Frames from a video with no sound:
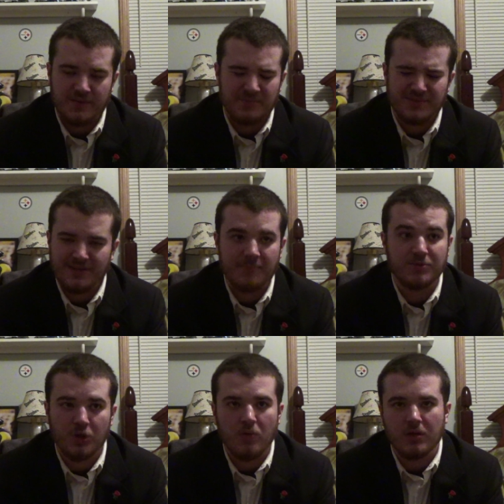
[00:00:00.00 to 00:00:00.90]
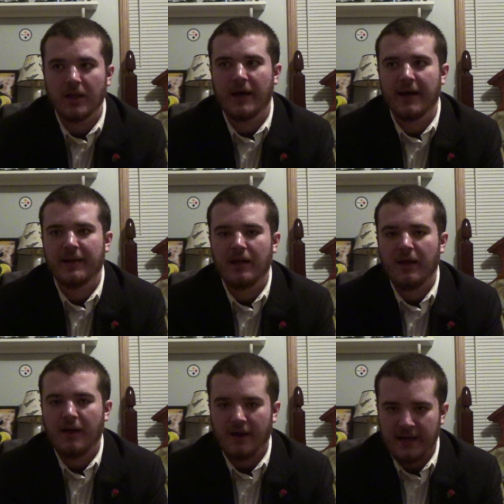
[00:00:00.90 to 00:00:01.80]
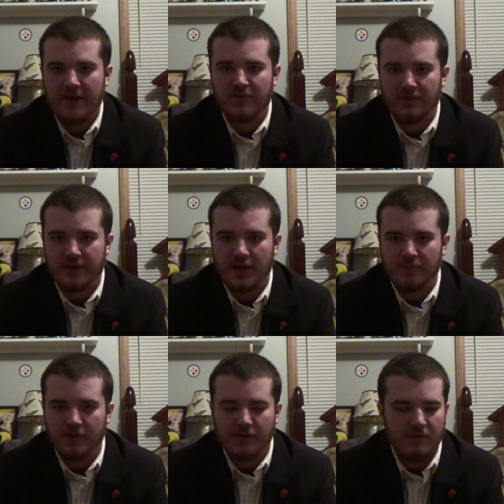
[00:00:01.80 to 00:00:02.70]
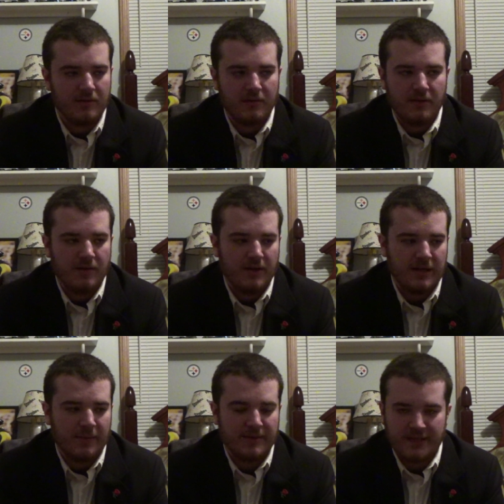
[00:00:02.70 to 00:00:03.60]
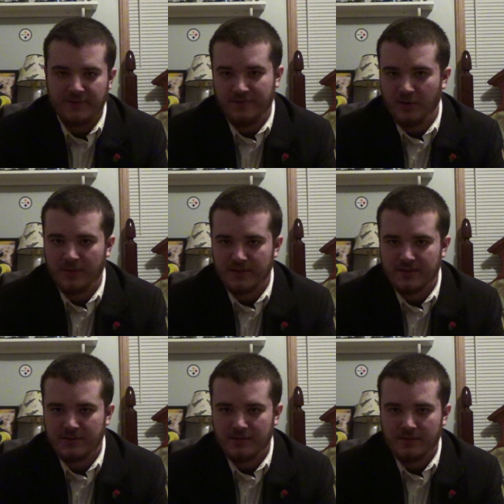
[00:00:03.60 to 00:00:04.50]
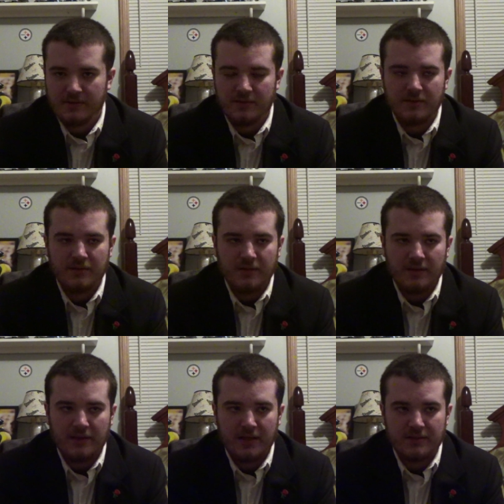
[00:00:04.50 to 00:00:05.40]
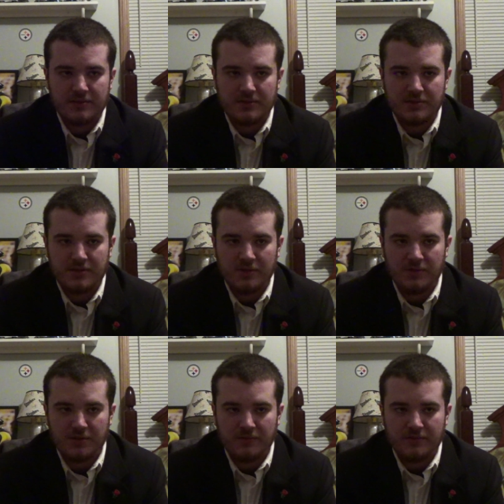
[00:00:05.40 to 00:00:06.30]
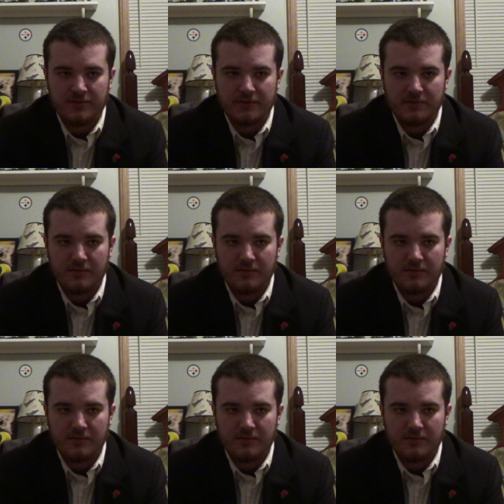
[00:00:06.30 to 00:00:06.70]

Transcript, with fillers: And I'm, I'm so glad I have it on camera. I got my dad to film it. That's it's so huge.